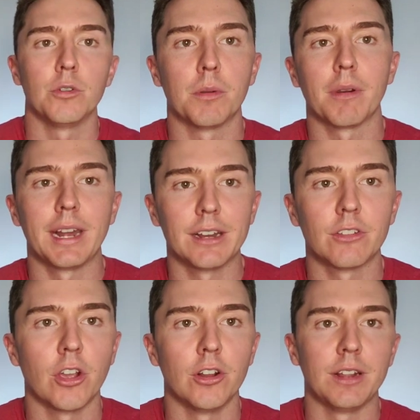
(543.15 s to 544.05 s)
be ready to
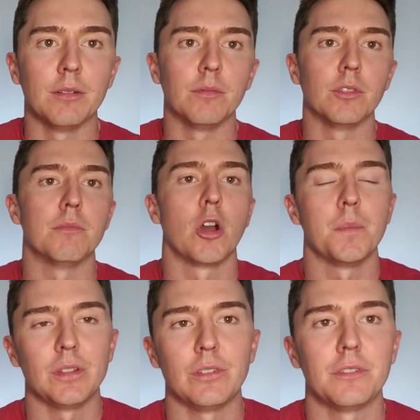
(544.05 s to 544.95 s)
turn in the
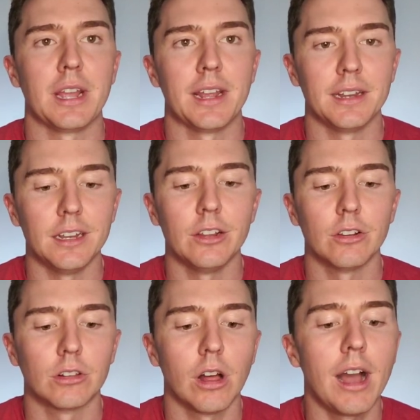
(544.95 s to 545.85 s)
moment you stand into
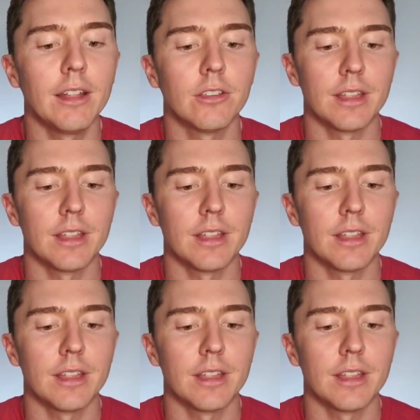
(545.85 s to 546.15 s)
your glide.